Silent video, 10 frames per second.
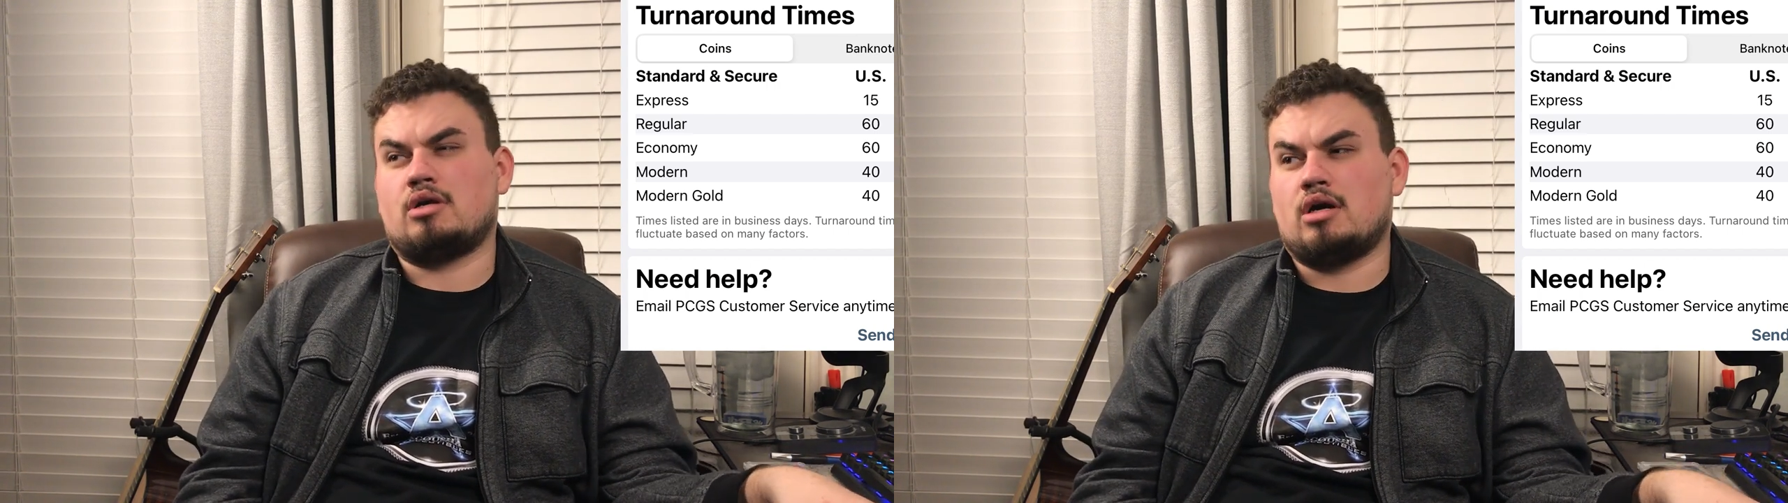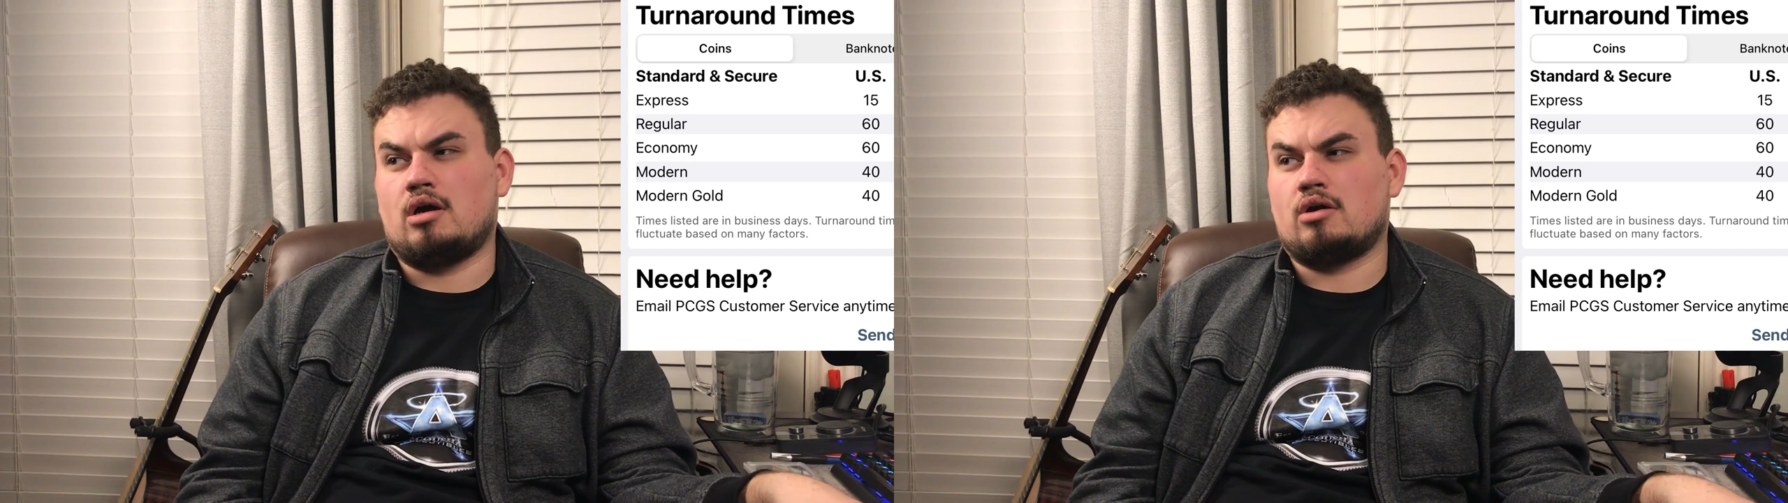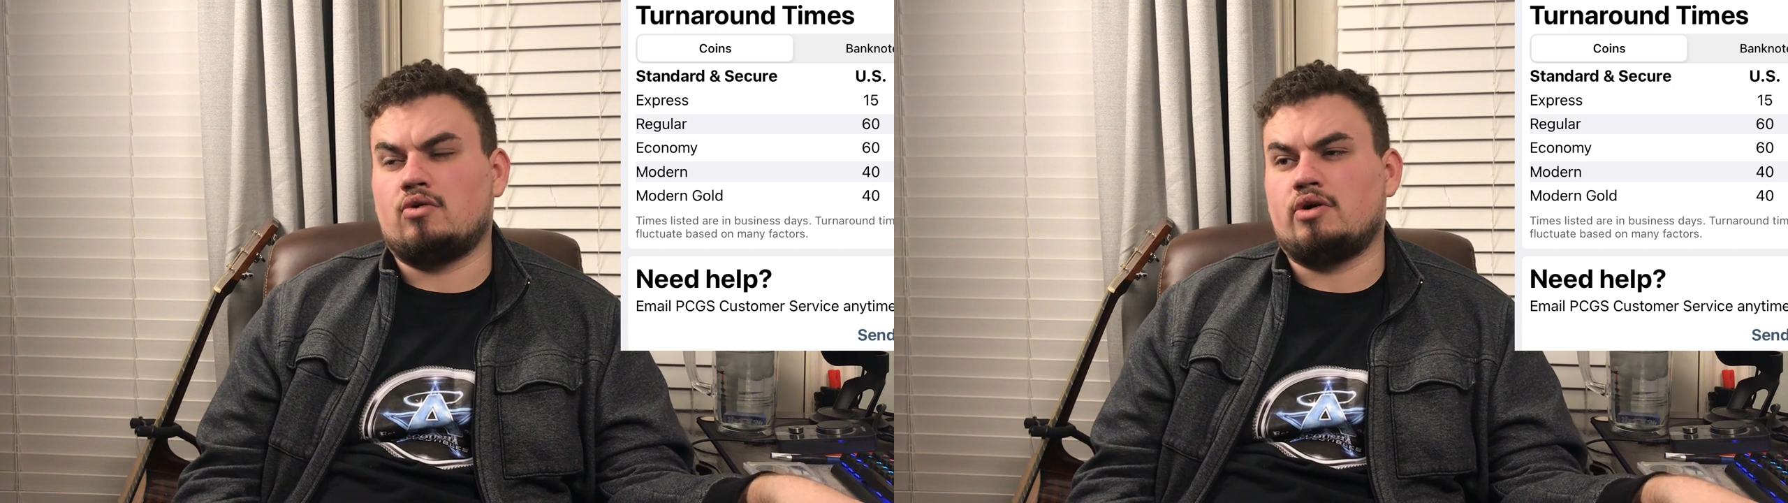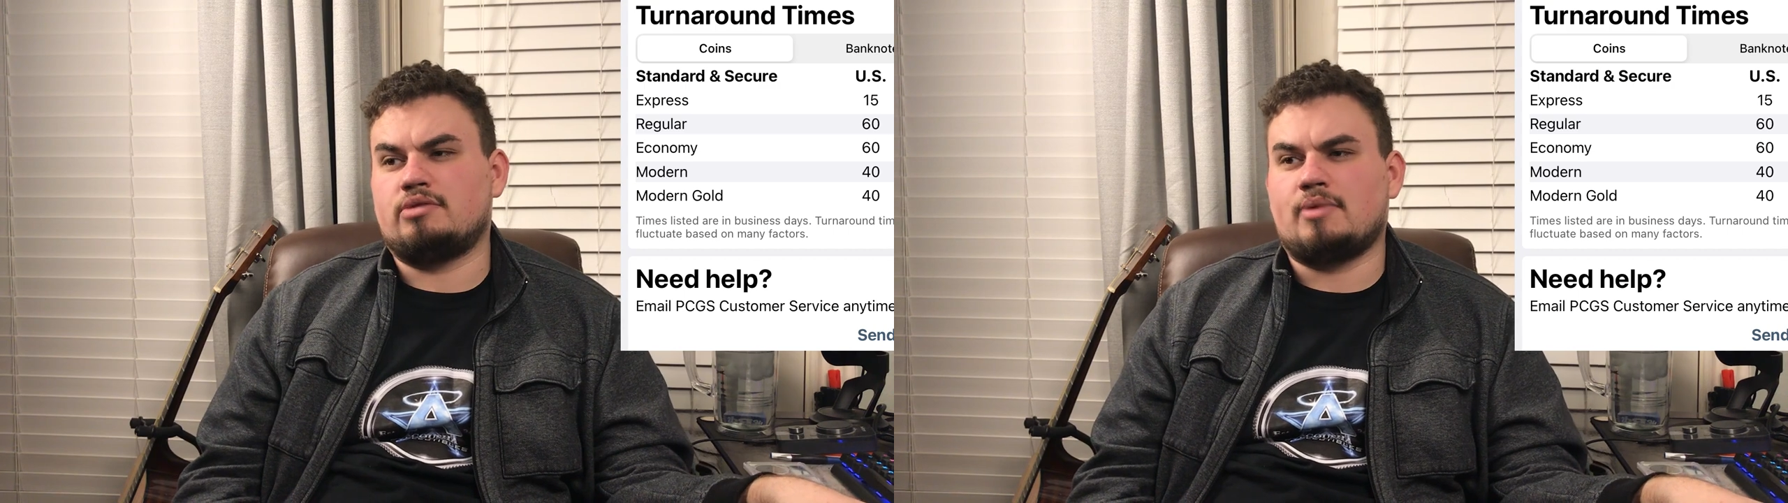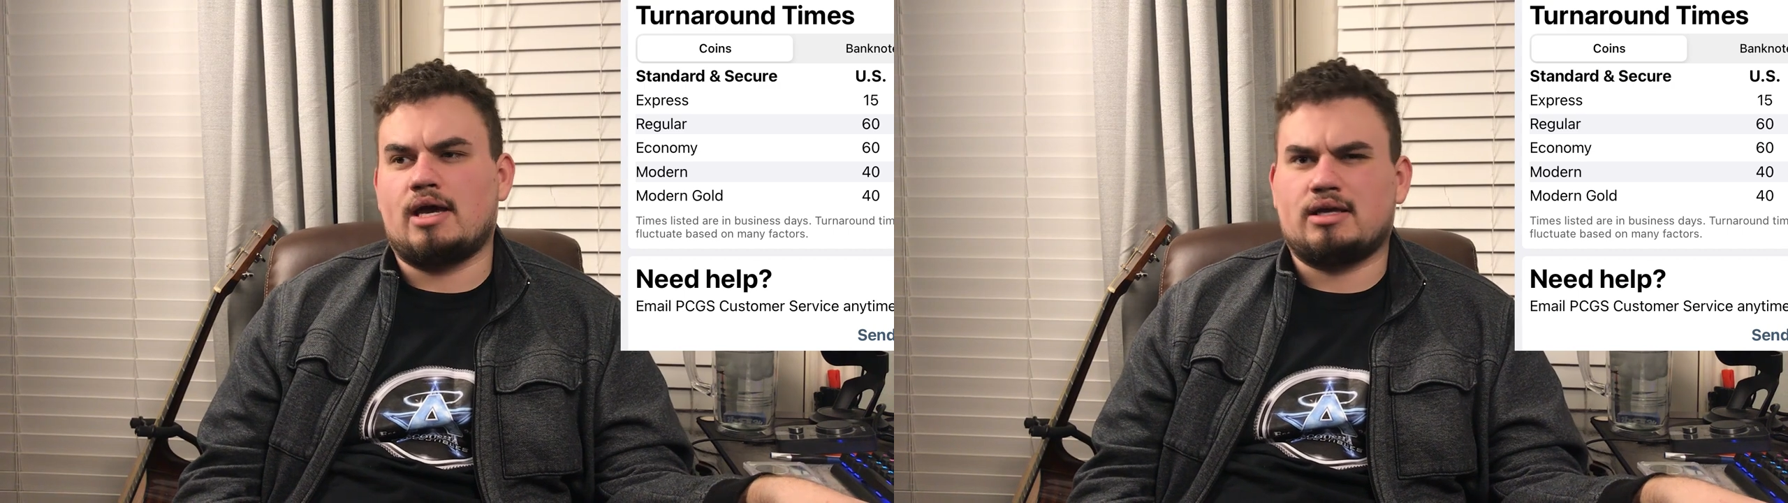our coins
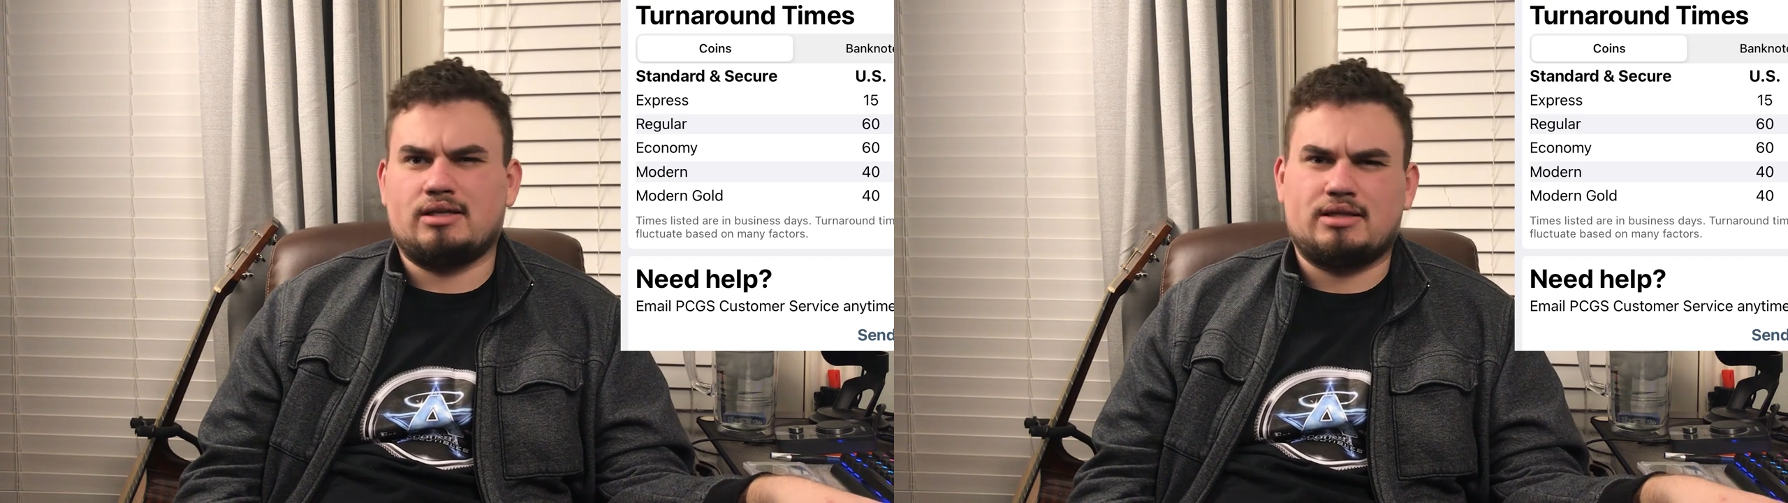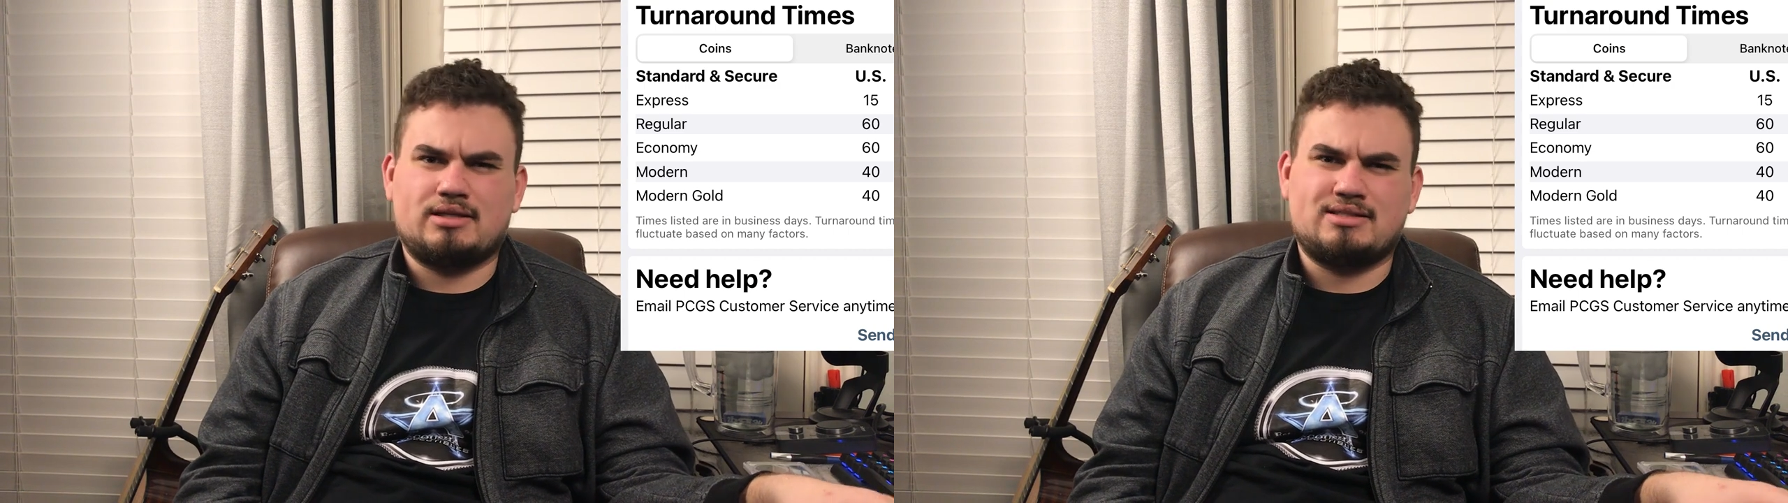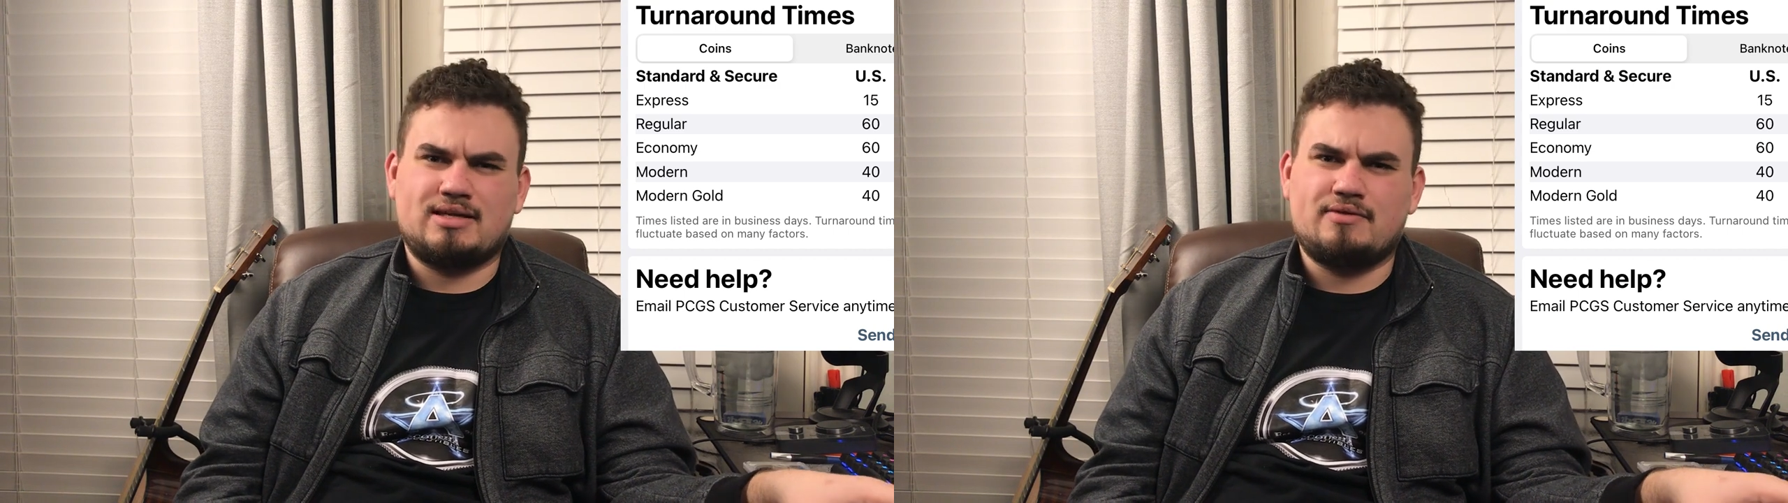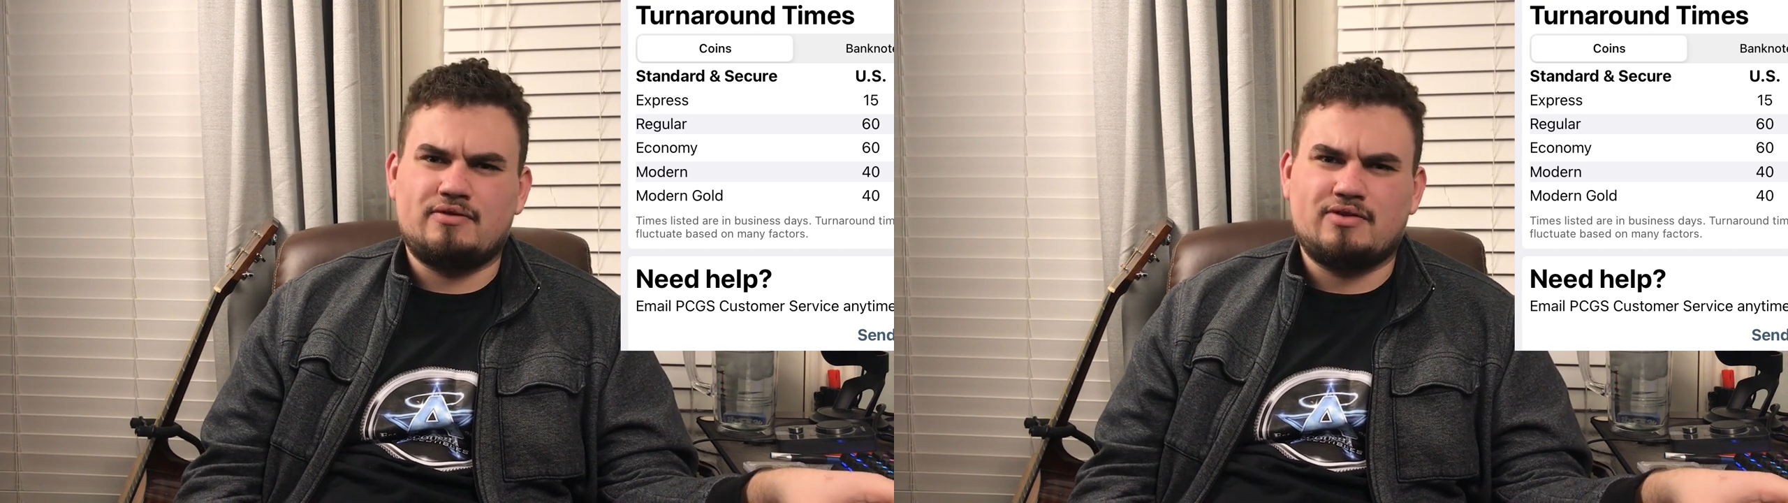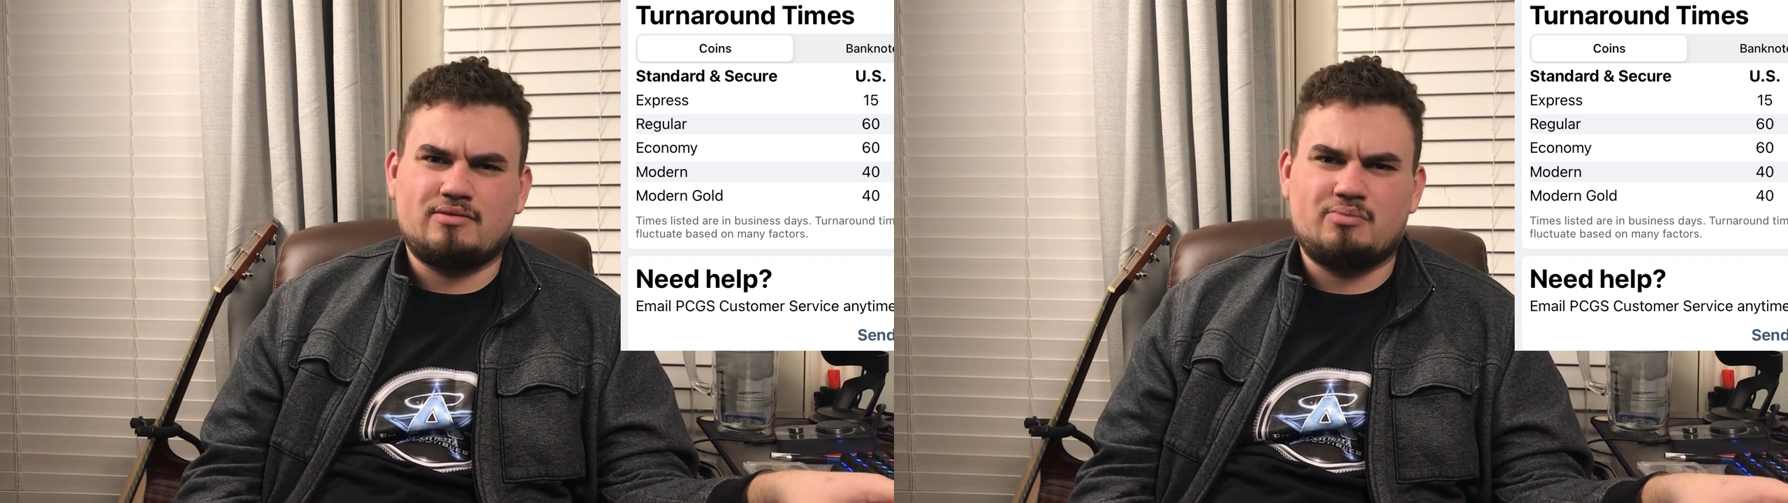back at like the 75th